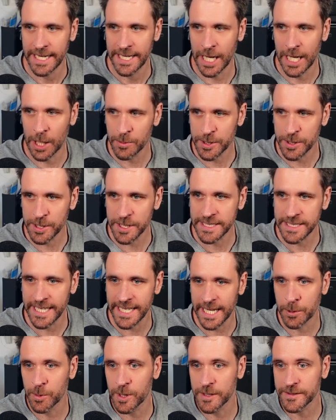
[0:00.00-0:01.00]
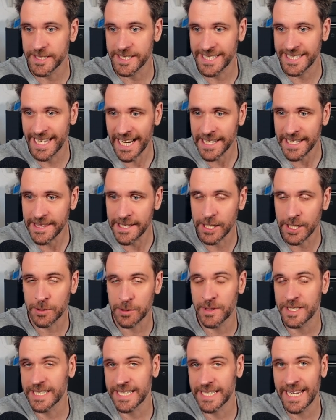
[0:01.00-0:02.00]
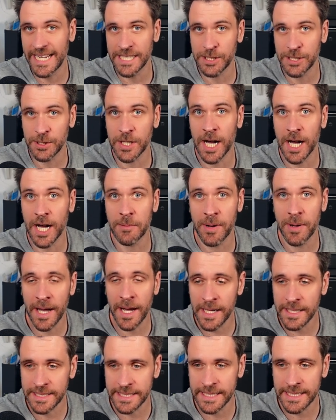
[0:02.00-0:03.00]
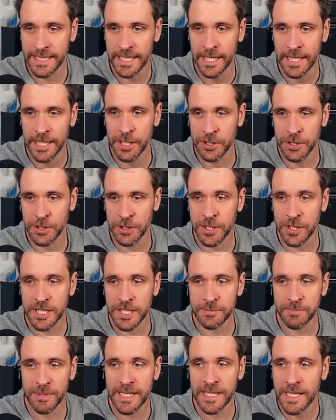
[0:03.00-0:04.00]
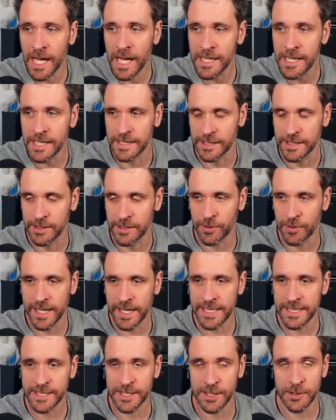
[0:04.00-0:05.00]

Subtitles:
Now we're just saying, well, the second argument, in case you can't parse it, should just be null, right?